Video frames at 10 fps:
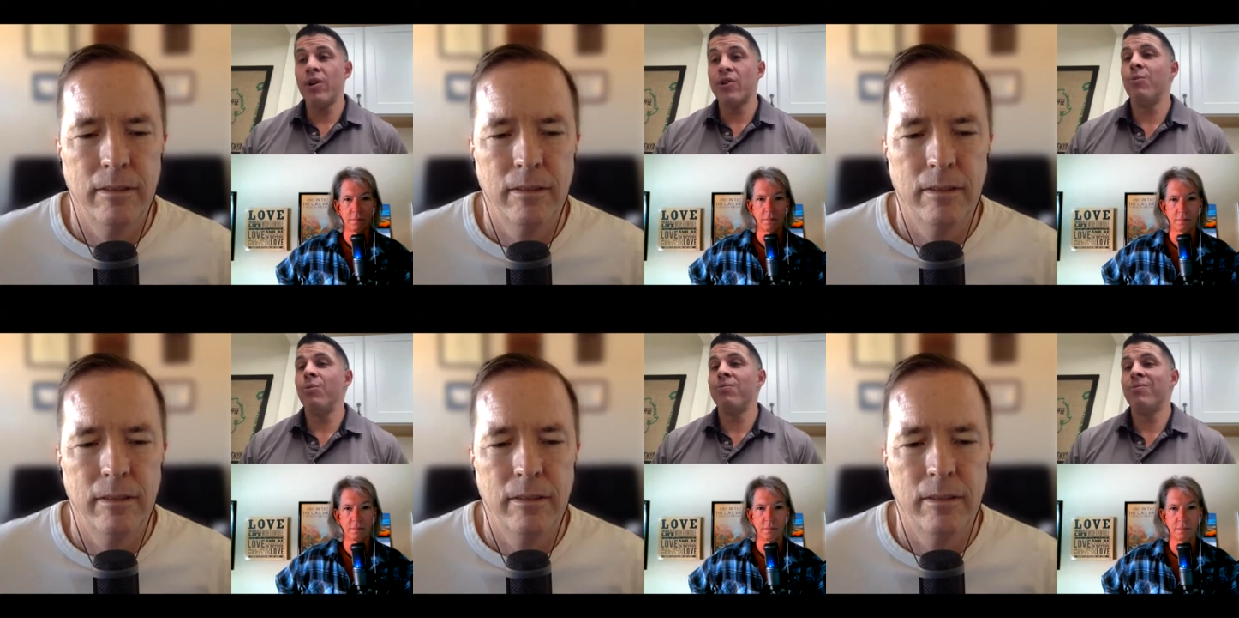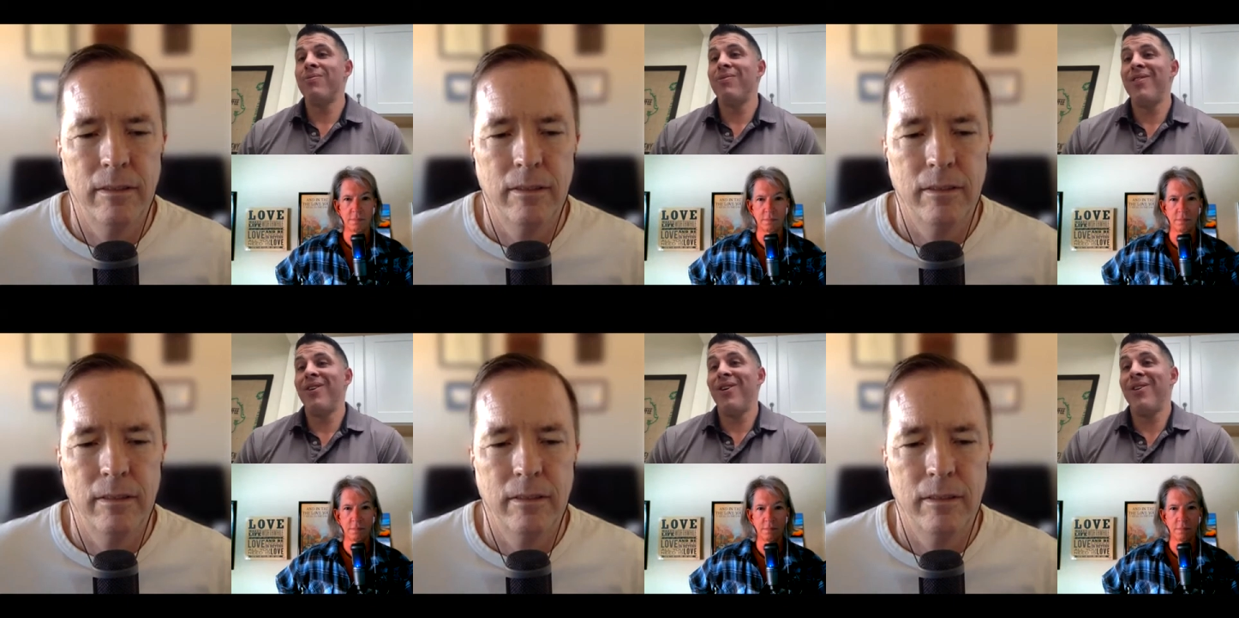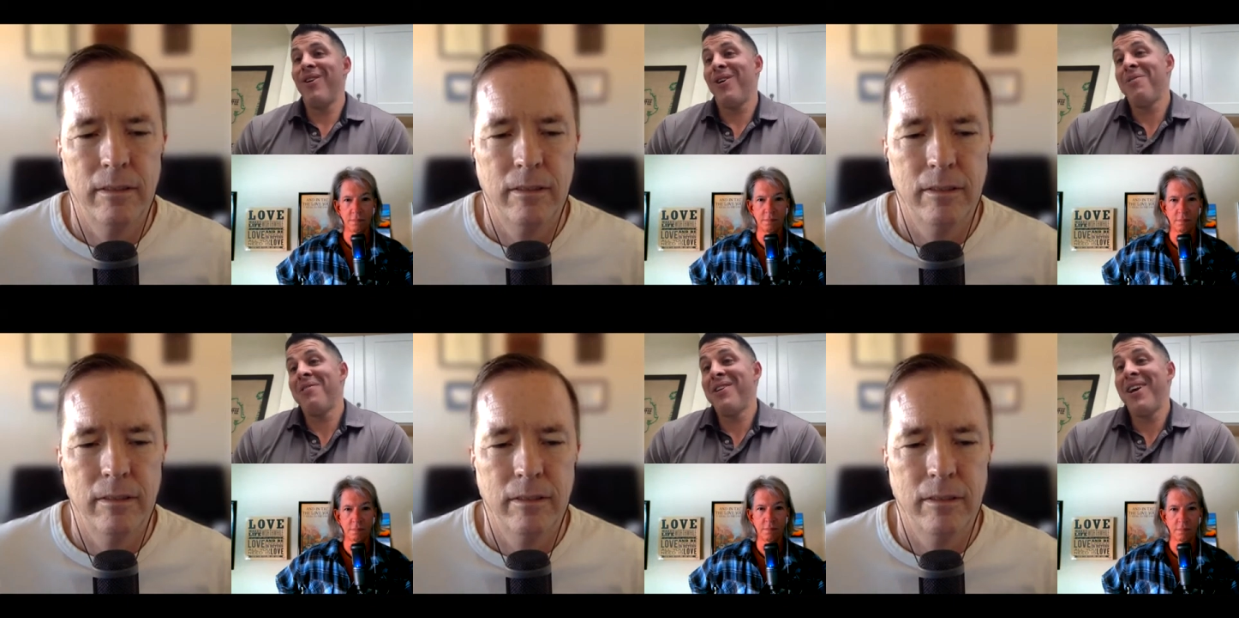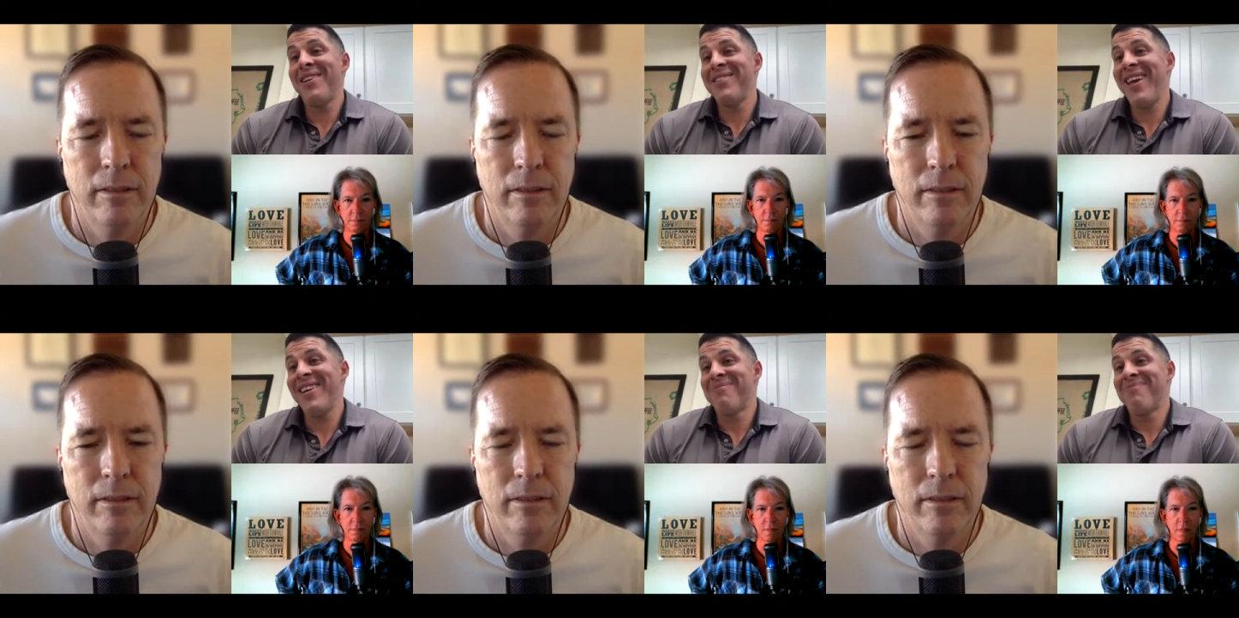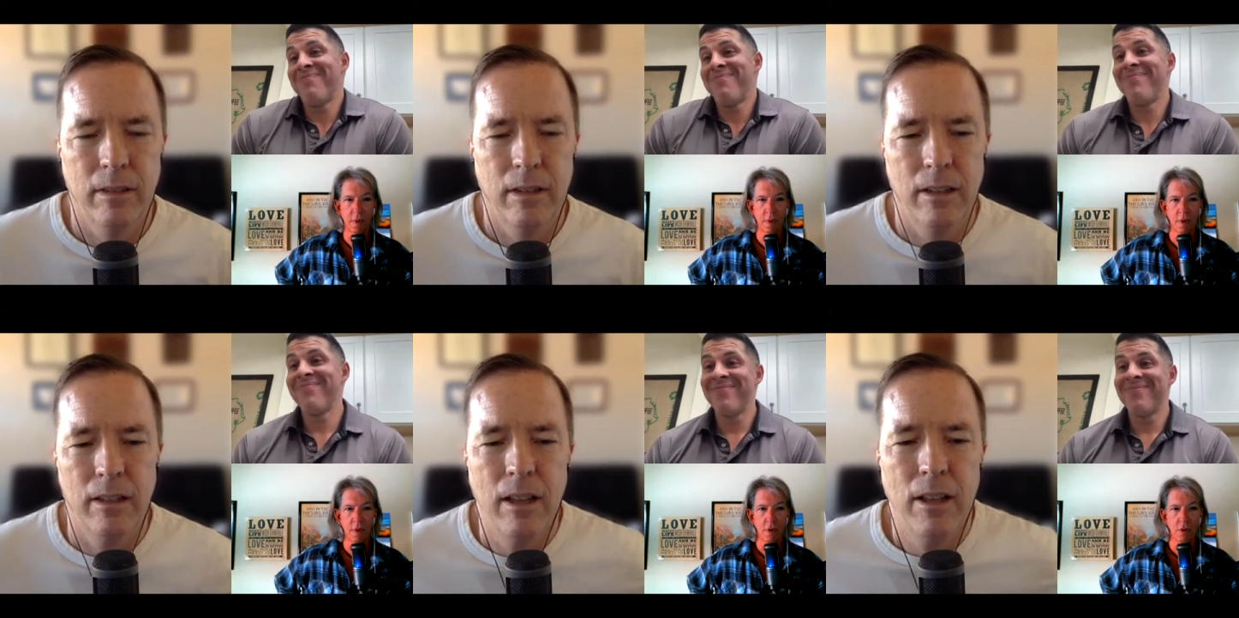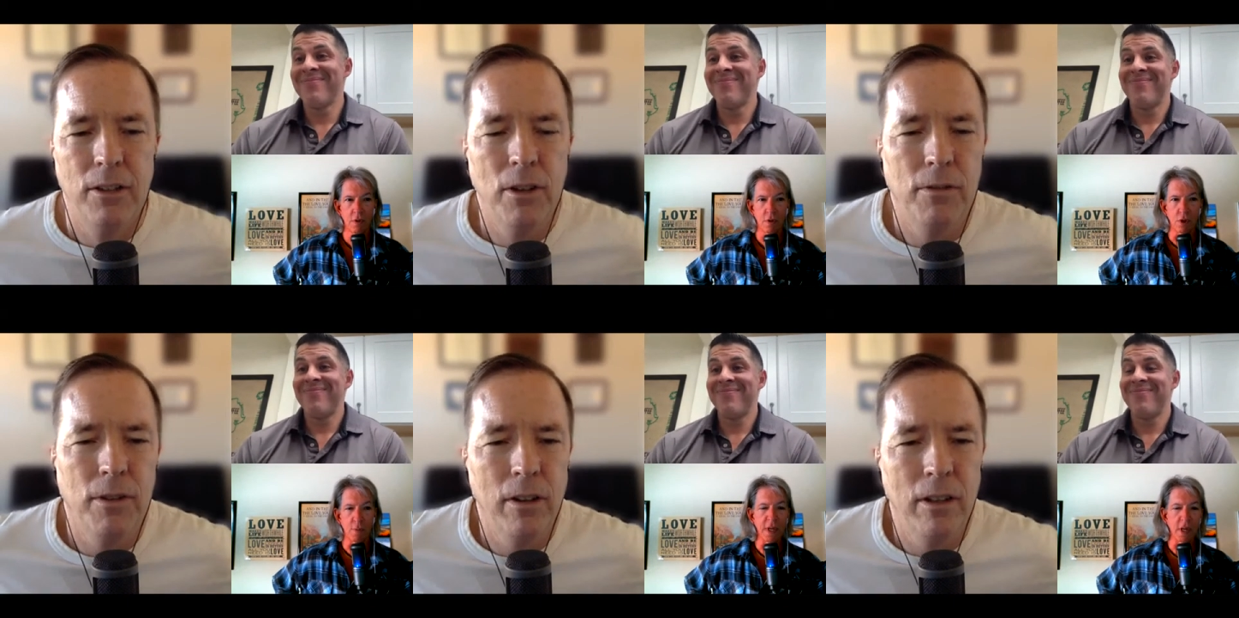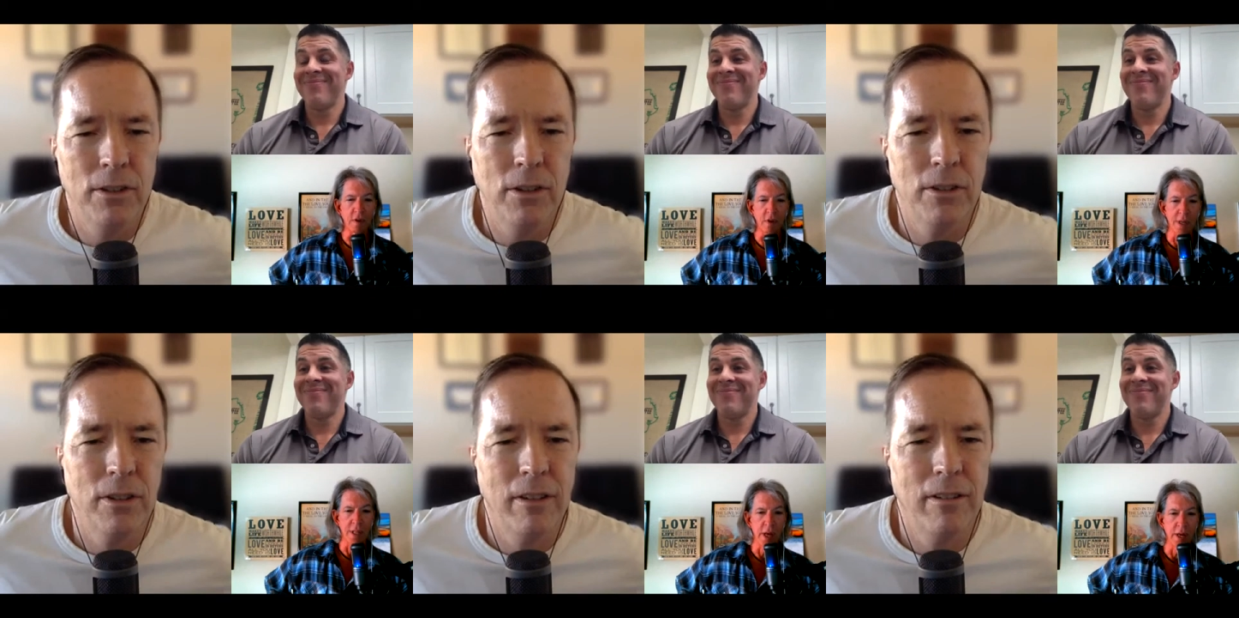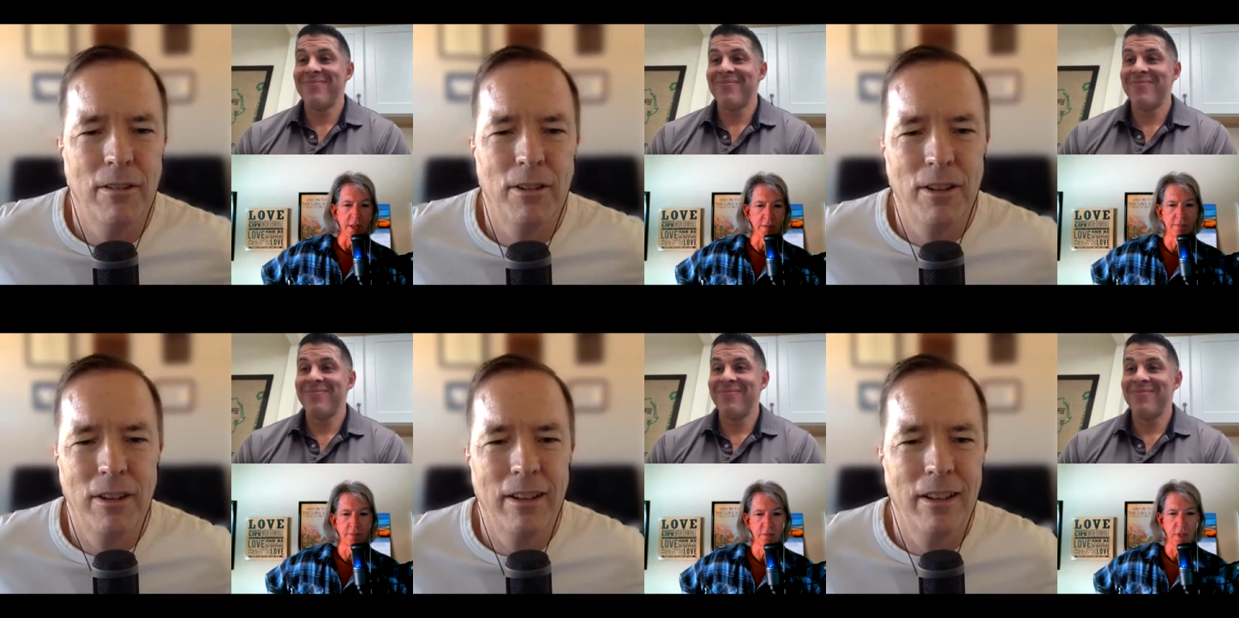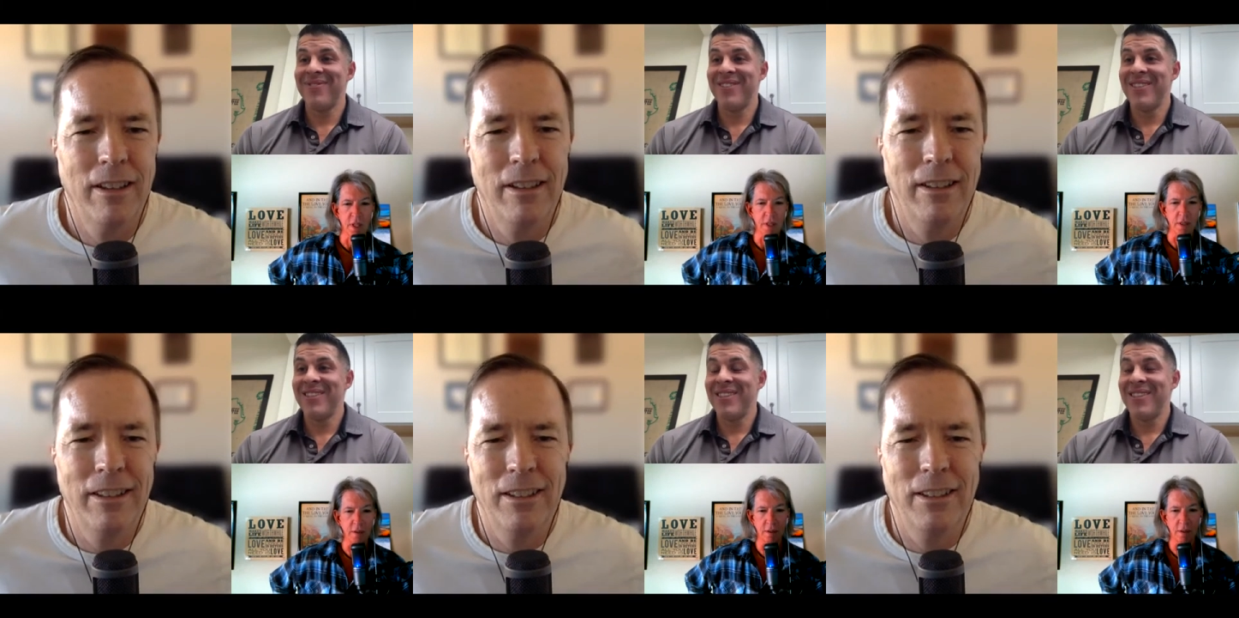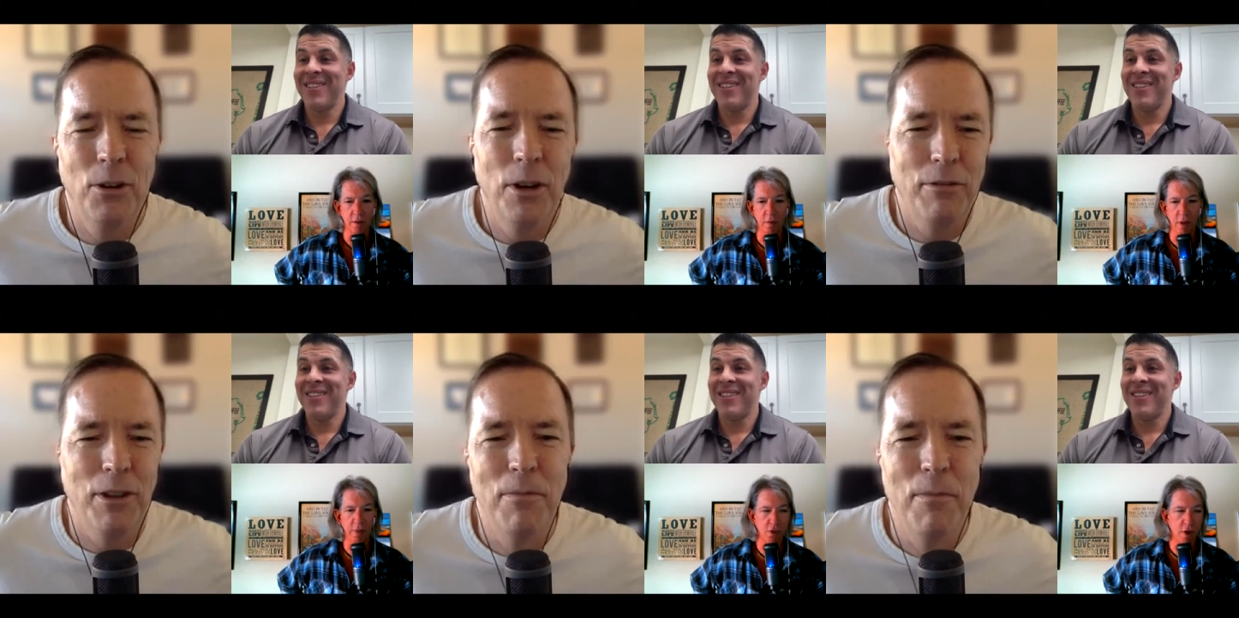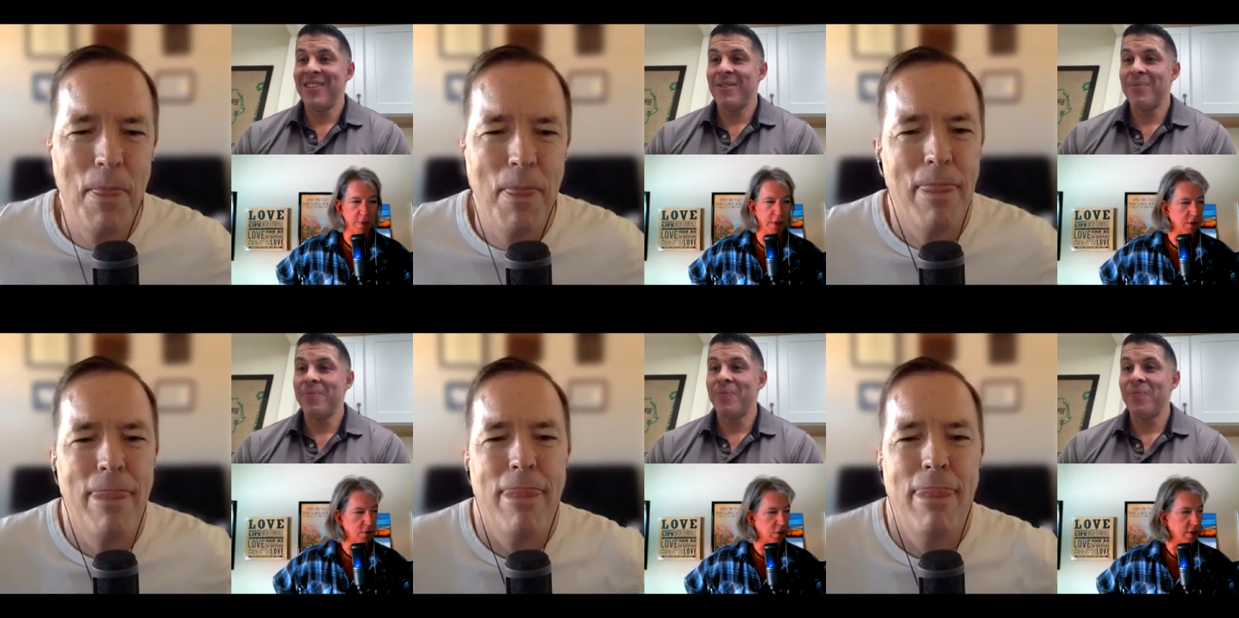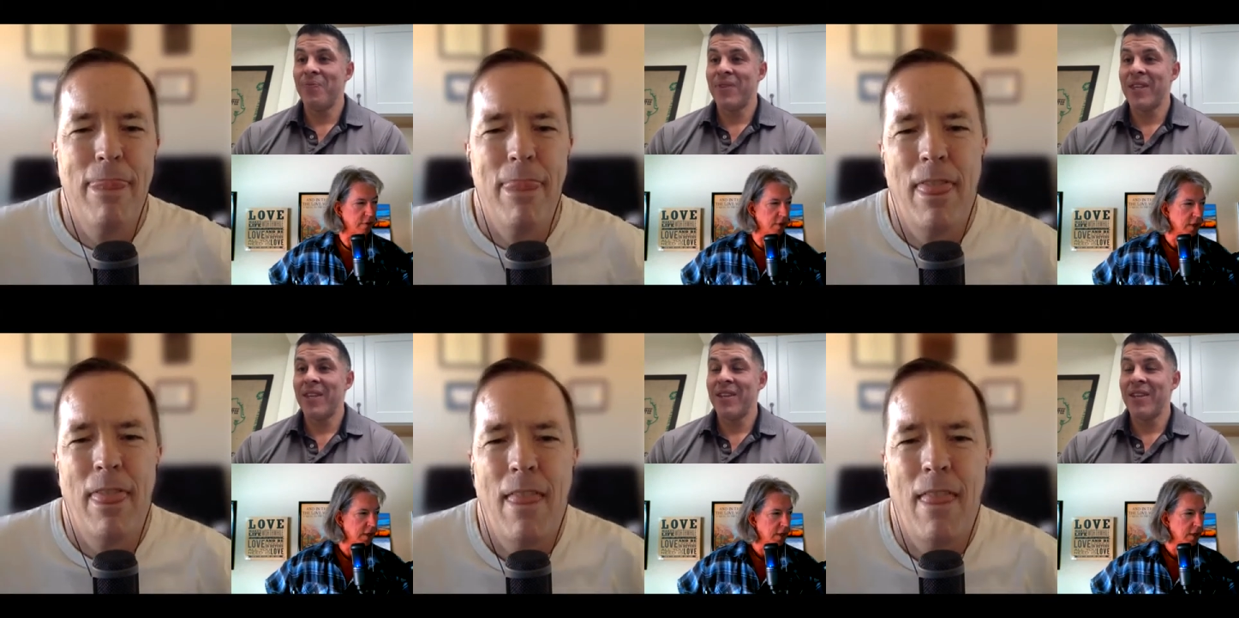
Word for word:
Speaker 1: orders from all over the United States. So, so speaking of
Speaker 2: online, let, let me jump in here, Steve.